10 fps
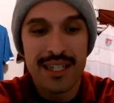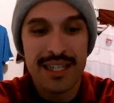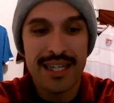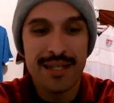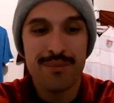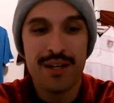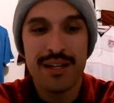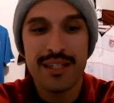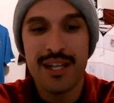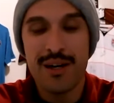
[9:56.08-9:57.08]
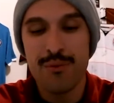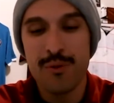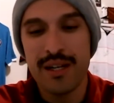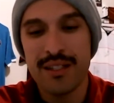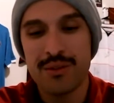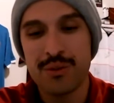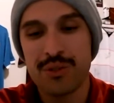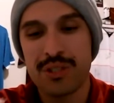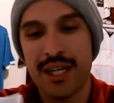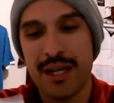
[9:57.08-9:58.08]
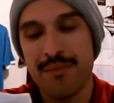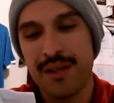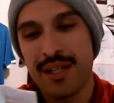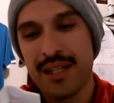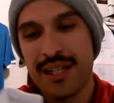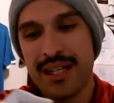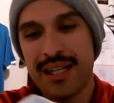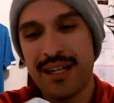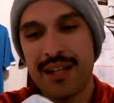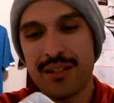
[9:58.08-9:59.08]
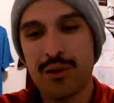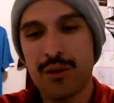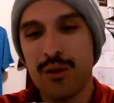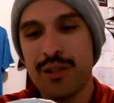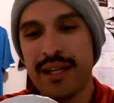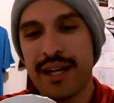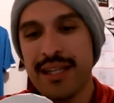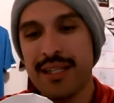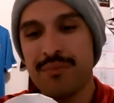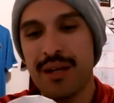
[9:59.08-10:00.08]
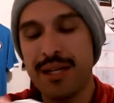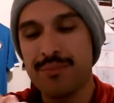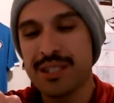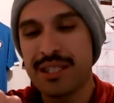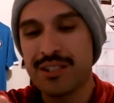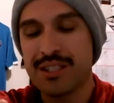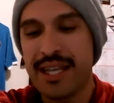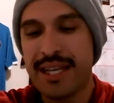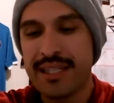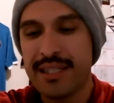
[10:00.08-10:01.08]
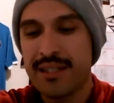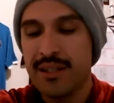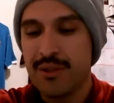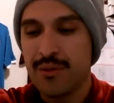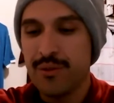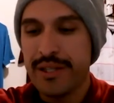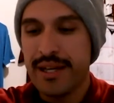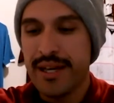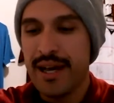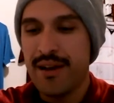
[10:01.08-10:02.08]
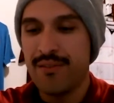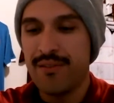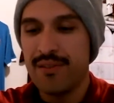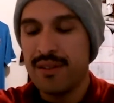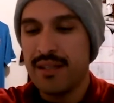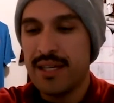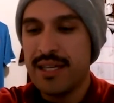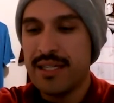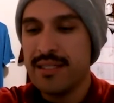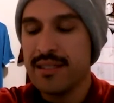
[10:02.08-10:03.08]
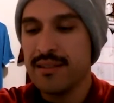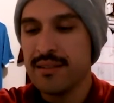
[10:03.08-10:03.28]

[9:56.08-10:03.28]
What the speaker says: All right, now moving on to some non-clothing items. It looks like we have a